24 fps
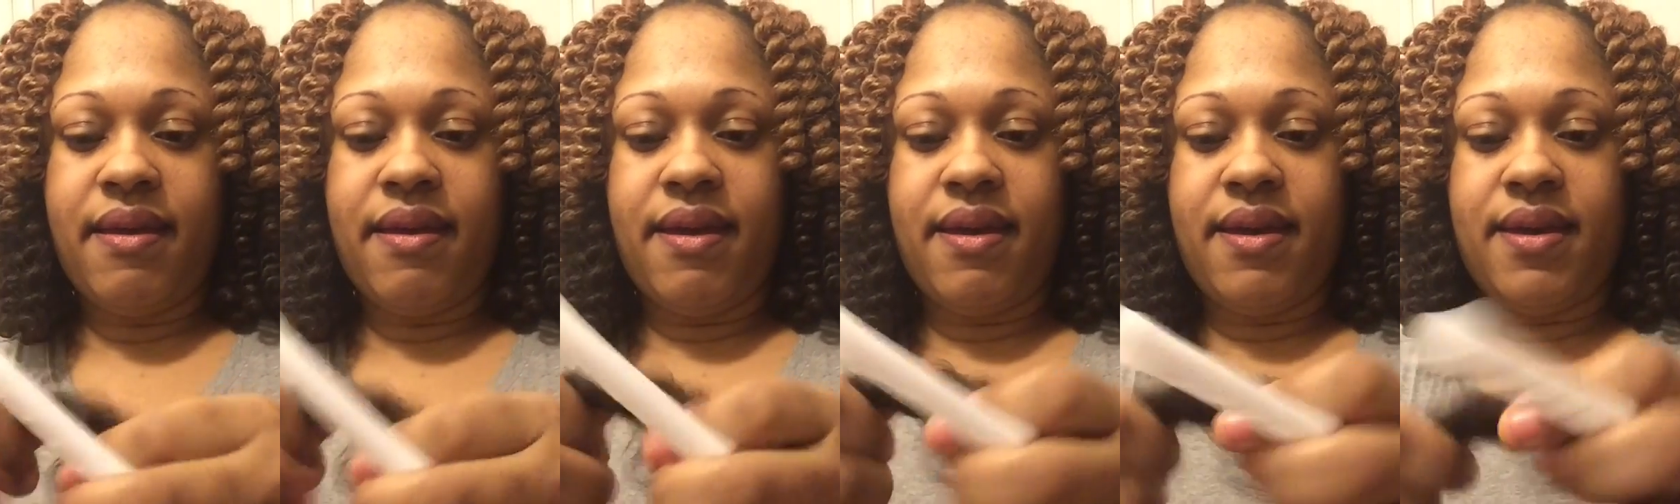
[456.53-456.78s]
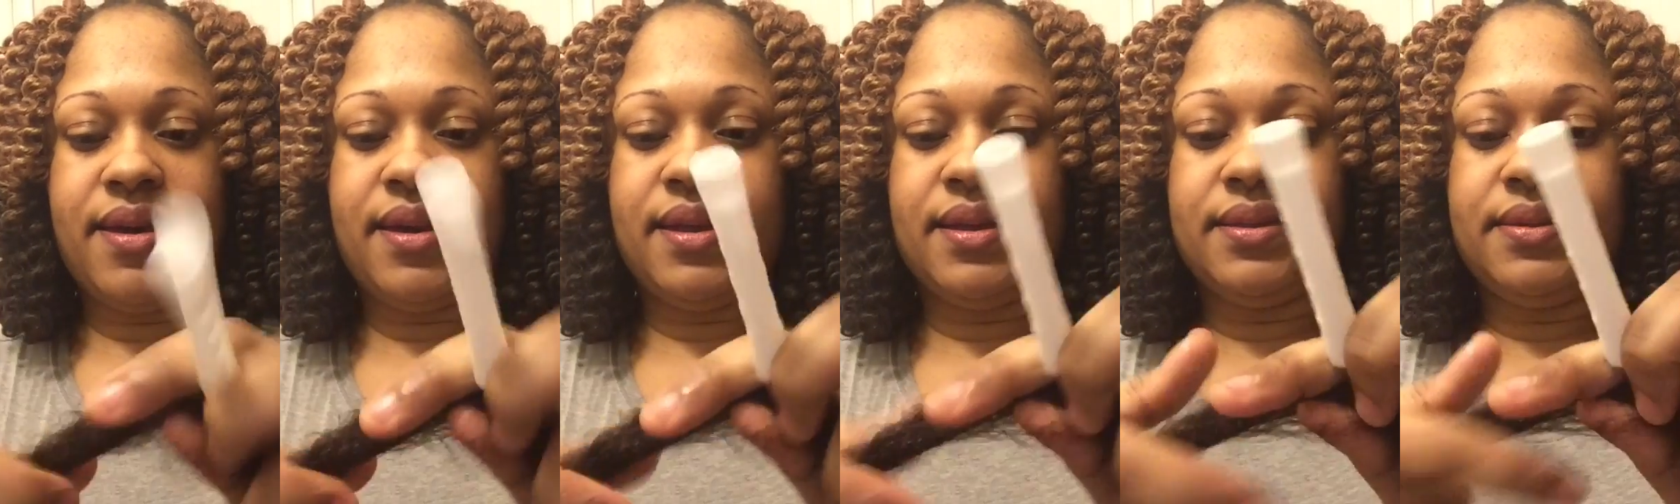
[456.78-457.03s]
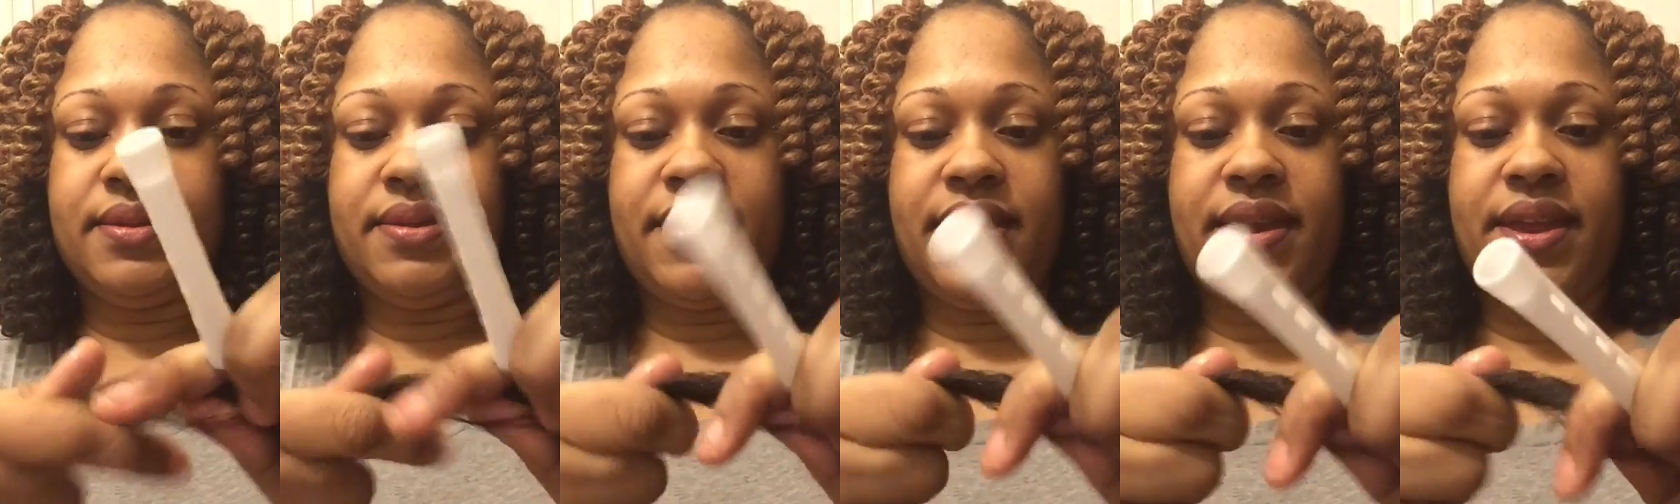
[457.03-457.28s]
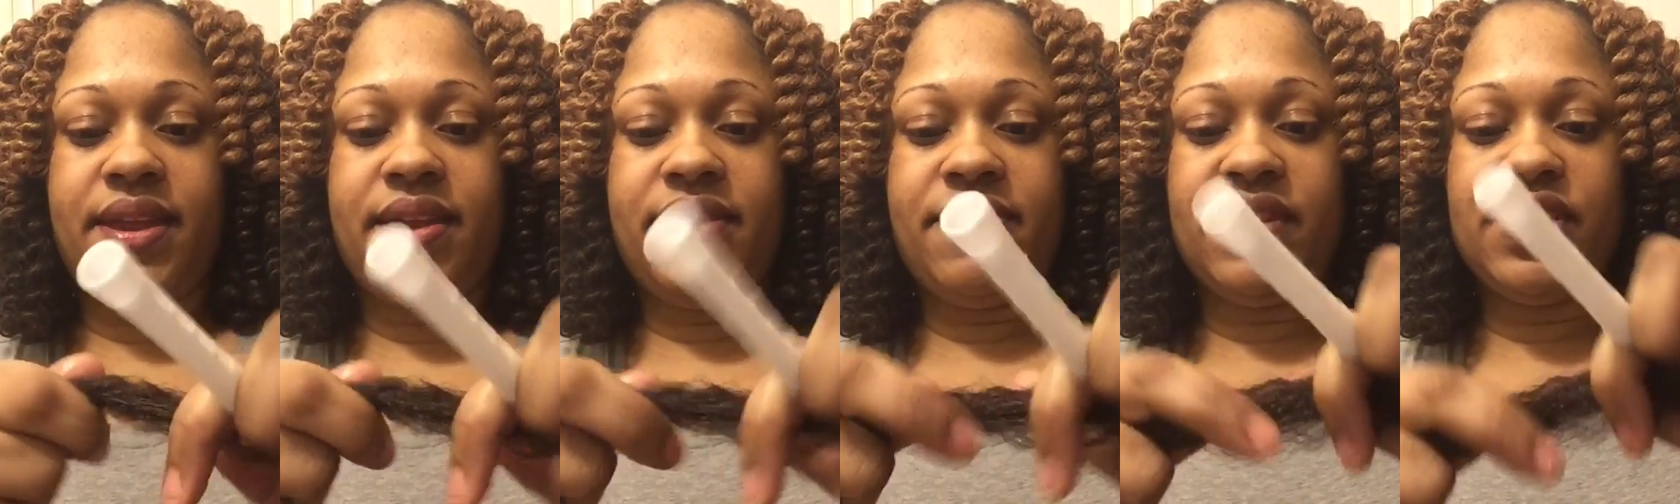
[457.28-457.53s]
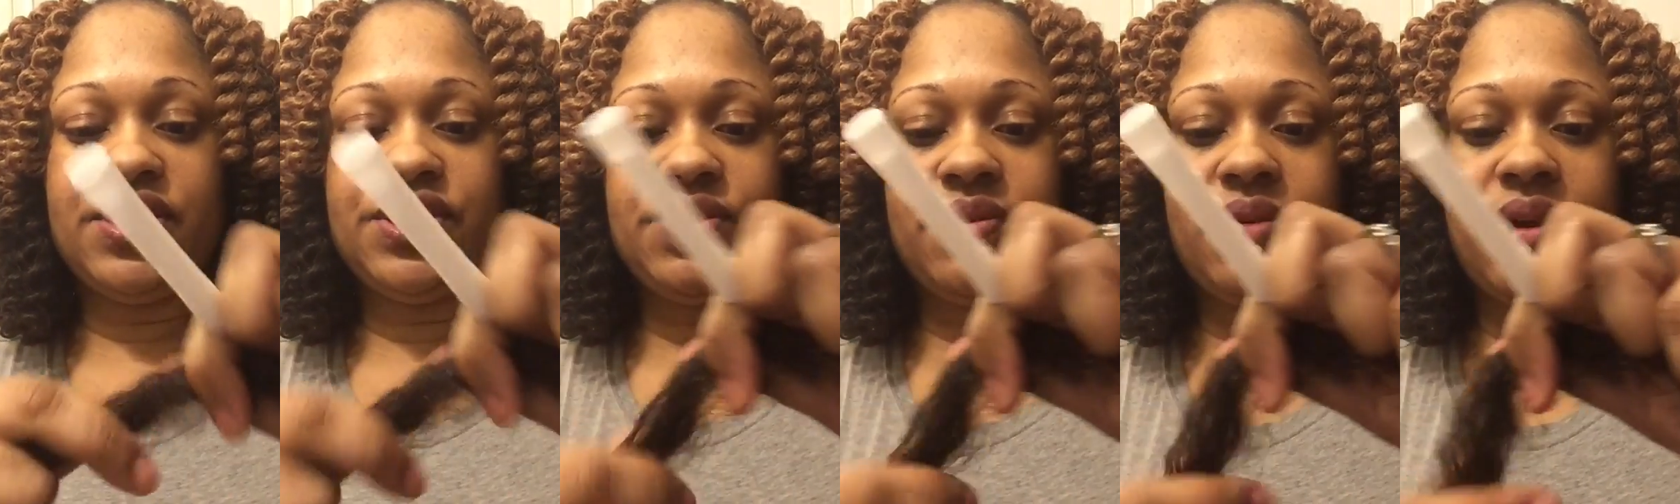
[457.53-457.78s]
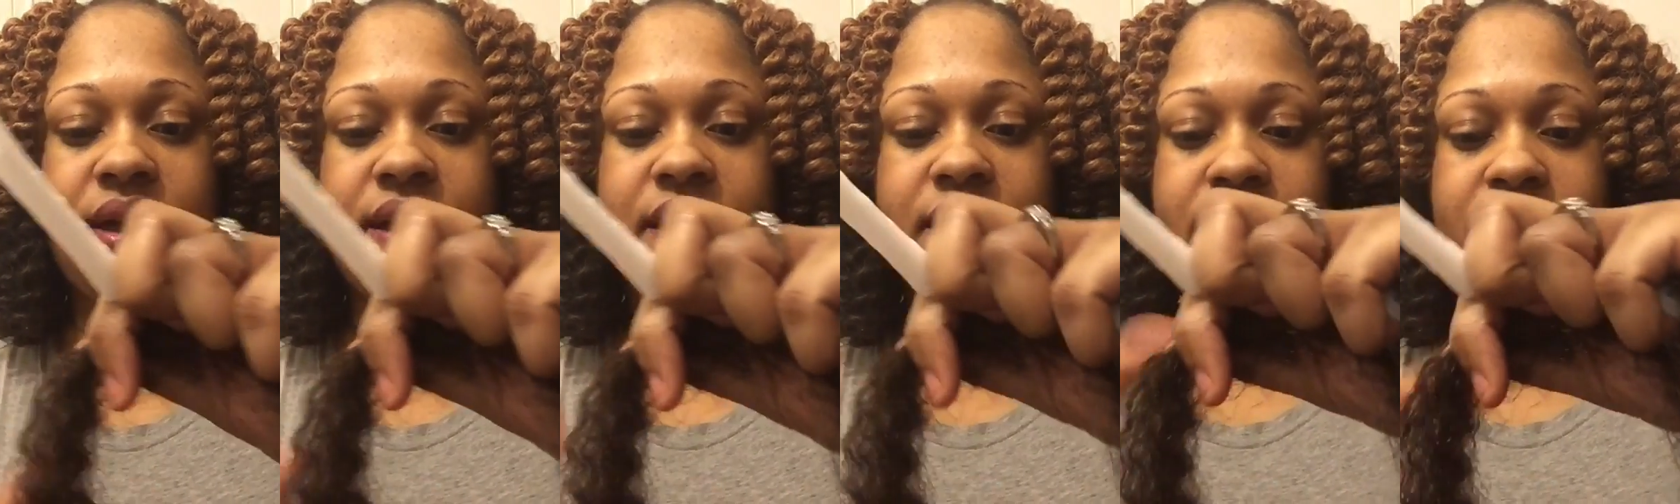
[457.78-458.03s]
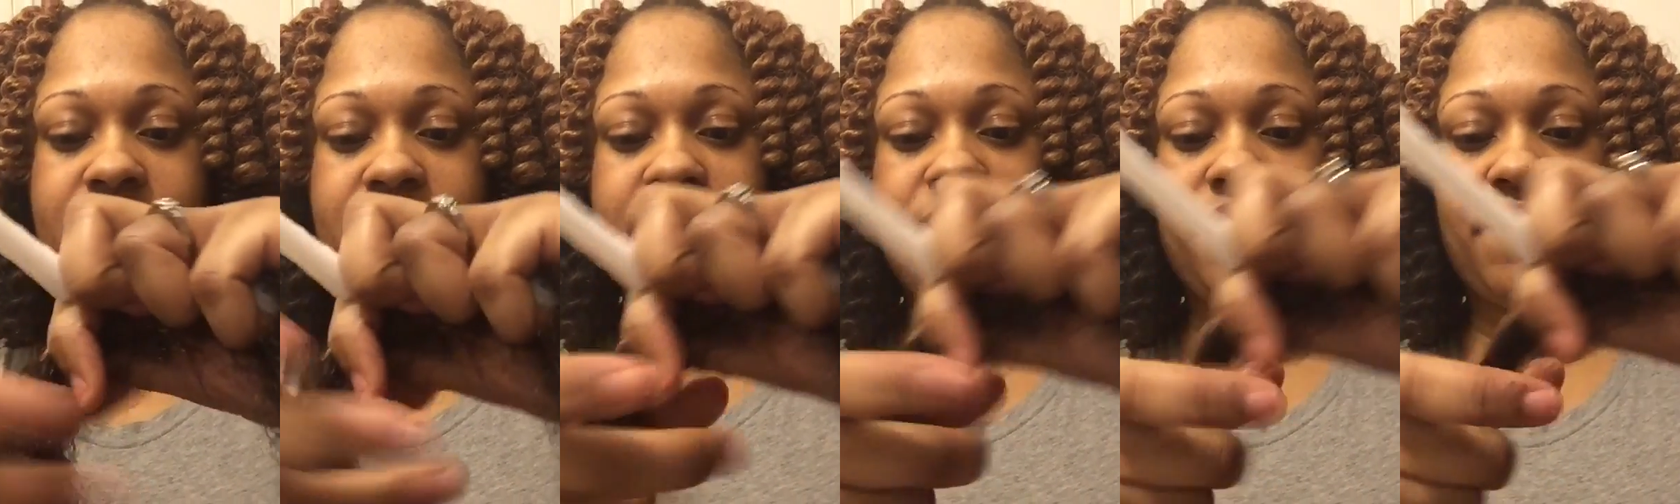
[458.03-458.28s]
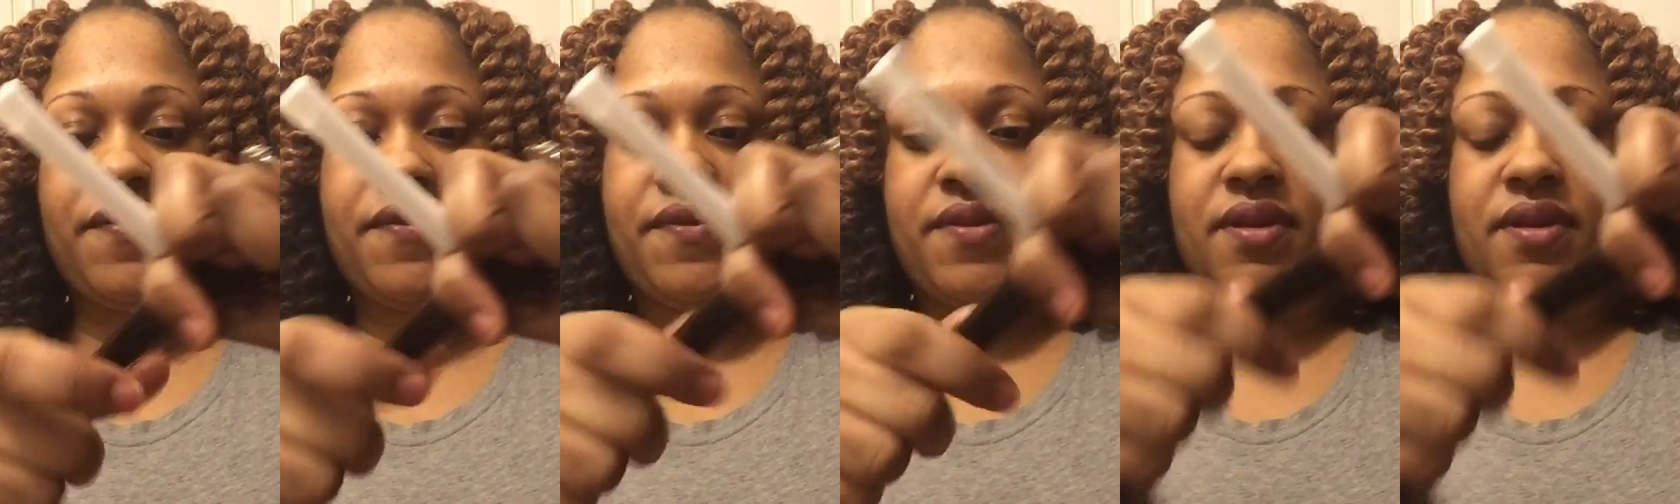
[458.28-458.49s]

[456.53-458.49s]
And the hair that you have